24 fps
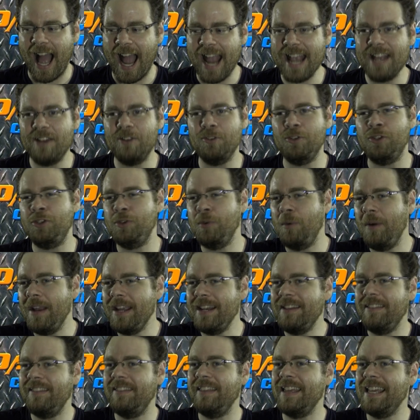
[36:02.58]

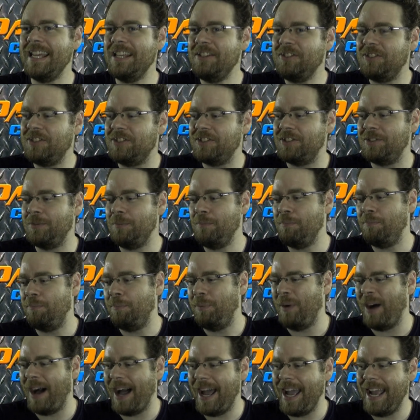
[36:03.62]
enjoyed this,
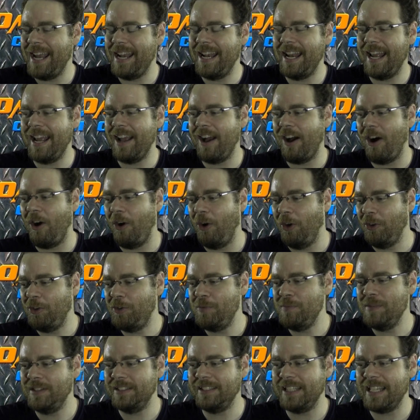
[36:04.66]
but
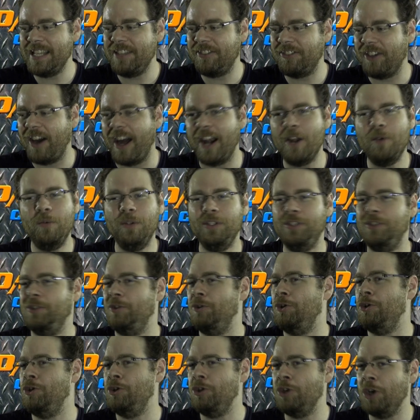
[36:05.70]
ultimately thought it was
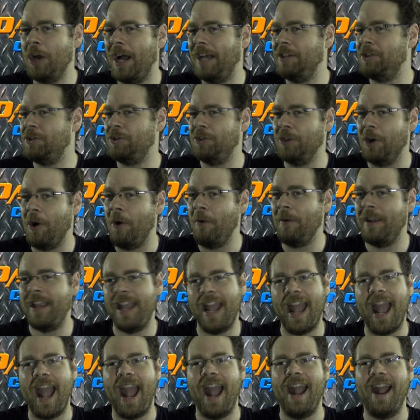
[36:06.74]
just
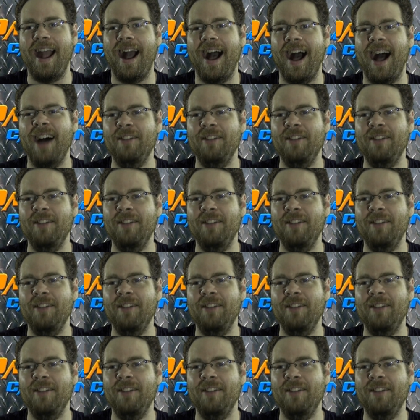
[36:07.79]
okay.